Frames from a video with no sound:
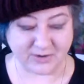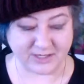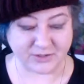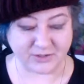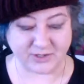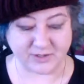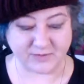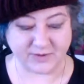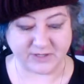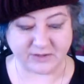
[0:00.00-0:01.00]
introduced
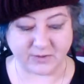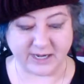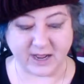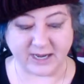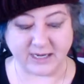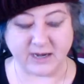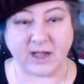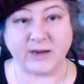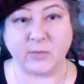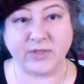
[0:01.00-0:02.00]

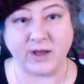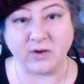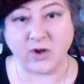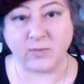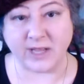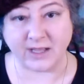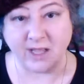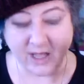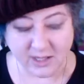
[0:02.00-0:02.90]
5399, and without combing